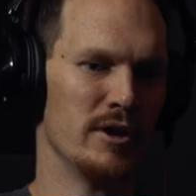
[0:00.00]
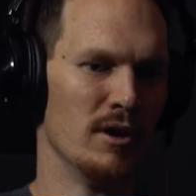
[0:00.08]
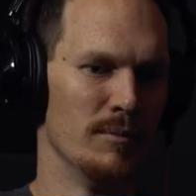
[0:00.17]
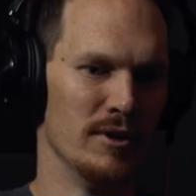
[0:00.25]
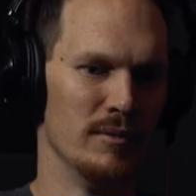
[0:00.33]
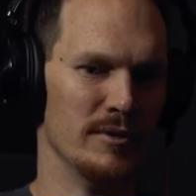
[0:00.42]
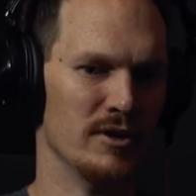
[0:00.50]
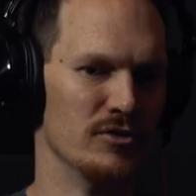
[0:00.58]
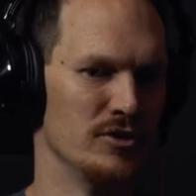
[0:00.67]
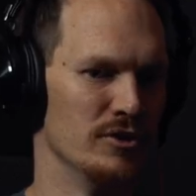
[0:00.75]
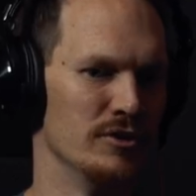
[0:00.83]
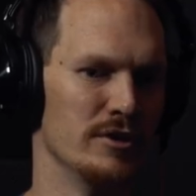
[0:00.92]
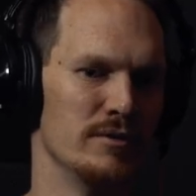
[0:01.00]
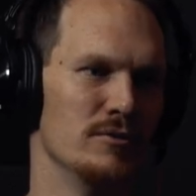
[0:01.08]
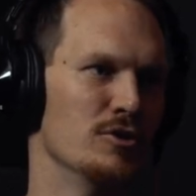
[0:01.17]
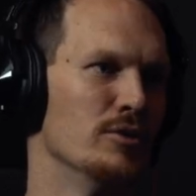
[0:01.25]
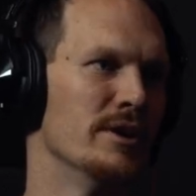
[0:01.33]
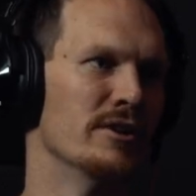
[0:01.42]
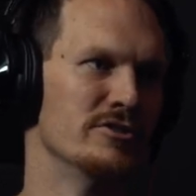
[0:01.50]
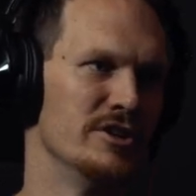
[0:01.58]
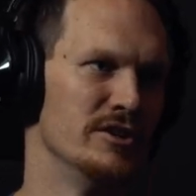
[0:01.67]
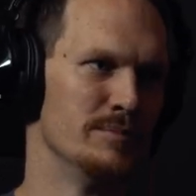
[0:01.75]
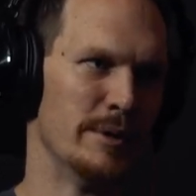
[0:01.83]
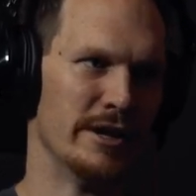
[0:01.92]
come in because you go down to
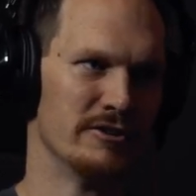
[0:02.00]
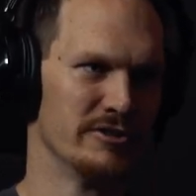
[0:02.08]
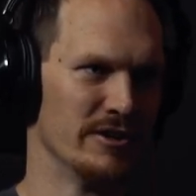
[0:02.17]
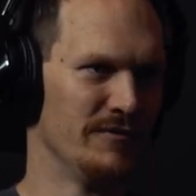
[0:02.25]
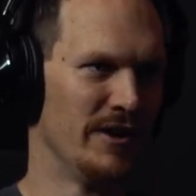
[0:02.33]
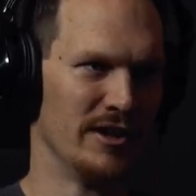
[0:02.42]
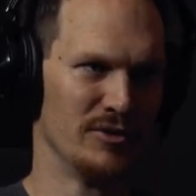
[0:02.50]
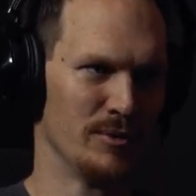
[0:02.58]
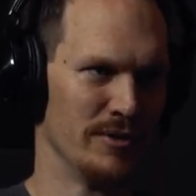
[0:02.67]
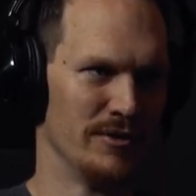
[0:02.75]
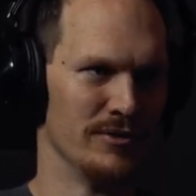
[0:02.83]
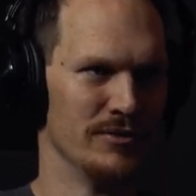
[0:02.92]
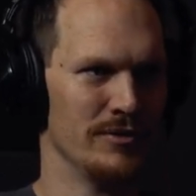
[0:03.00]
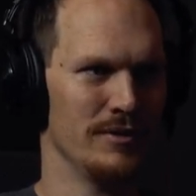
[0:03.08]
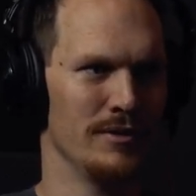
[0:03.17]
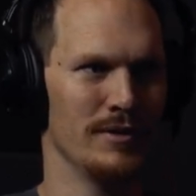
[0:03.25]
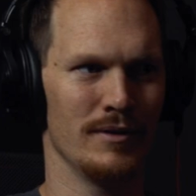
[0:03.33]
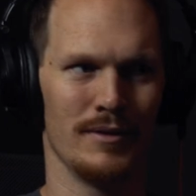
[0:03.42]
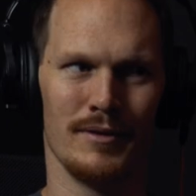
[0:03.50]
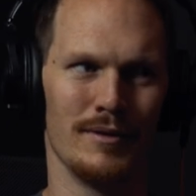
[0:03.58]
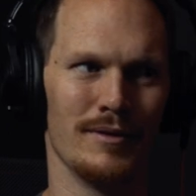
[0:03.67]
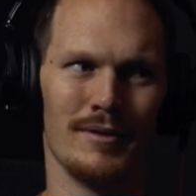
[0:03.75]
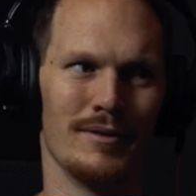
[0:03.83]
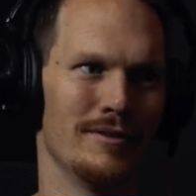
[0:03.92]
Chase Bank, try to finance one of these.
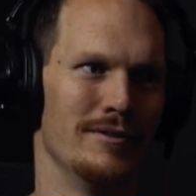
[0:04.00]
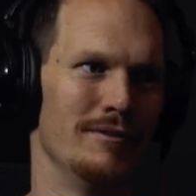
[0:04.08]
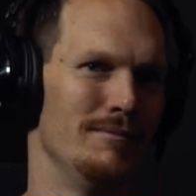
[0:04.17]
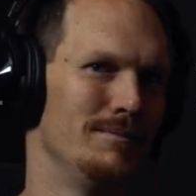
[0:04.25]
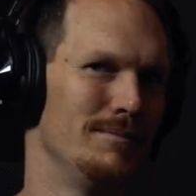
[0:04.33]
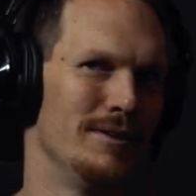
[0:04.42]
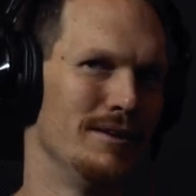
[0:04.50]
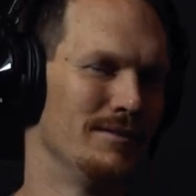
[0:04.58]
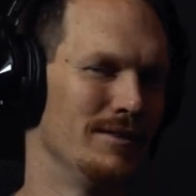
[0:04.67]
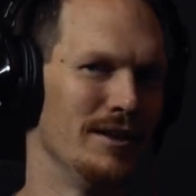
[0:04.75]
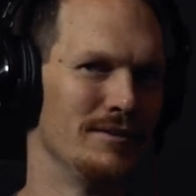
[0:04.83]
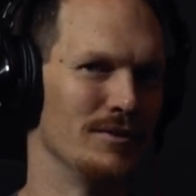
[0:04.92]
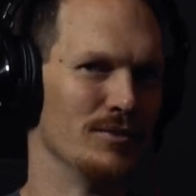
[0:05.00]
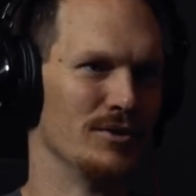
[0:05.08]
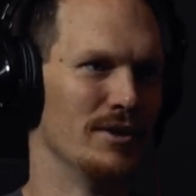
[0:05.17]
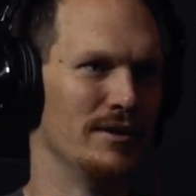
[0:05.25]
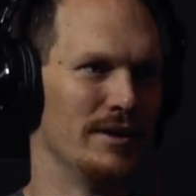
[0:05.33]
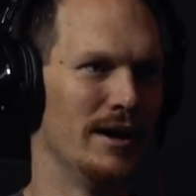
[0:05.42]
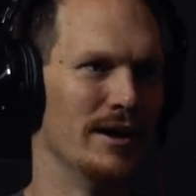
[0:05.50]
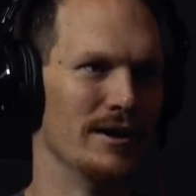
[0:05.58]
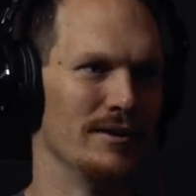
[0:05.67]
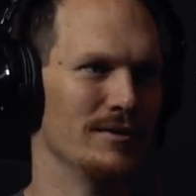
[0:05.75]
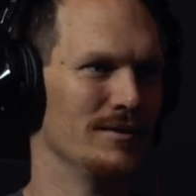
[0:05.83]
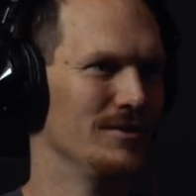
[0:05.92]
That deal's gonna die.